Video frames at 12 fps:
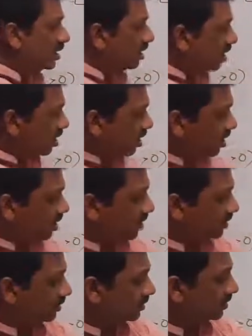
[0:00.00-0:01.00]

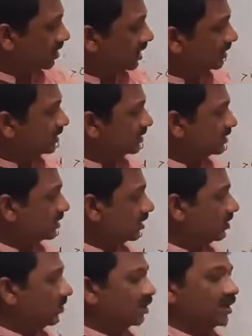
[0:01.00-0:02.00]
that is
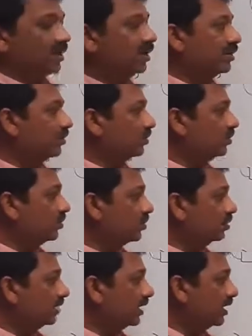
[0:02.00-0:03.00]
loaded into
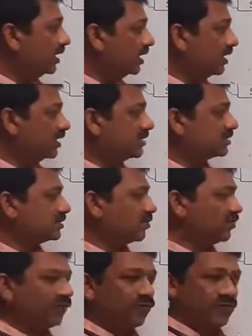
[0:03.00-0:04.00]
the area
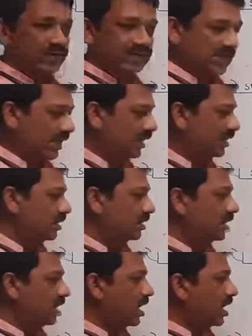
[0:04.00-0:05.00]
reserved for child,
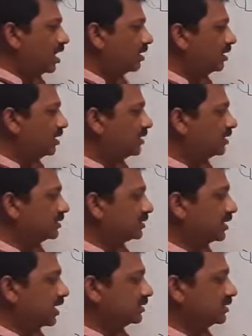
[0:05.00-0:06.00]
and it
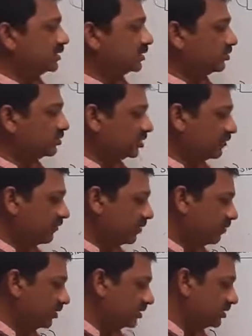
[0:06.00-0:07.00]
starts execution
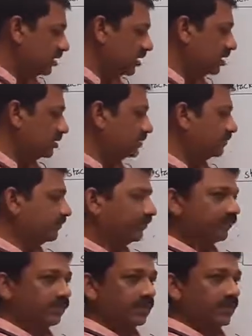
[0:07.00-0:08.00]
from the start.
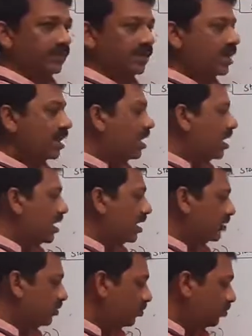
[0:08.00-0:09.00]

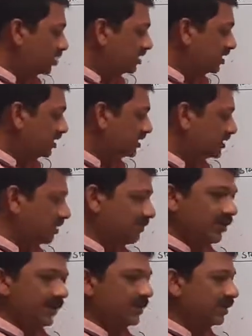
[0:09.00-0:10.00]
And once it is
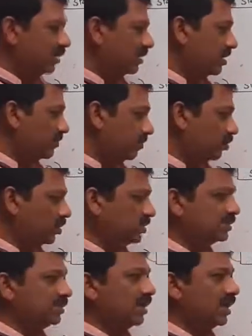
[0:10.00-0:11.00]
completed,
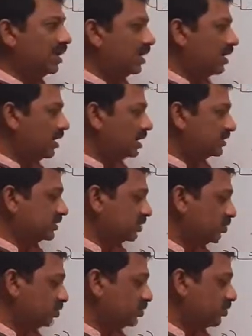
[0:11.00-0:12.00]
once the
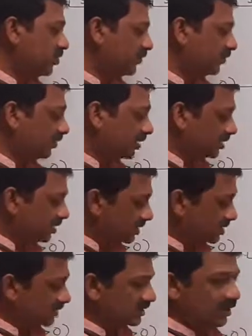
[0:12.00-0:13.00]
execution of
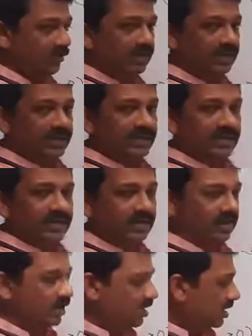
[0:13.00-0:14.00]
this is
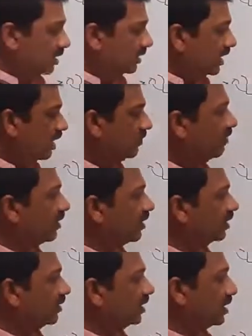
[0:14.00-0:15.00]
completed, that will
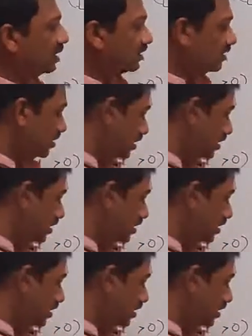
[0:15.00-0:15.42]
return,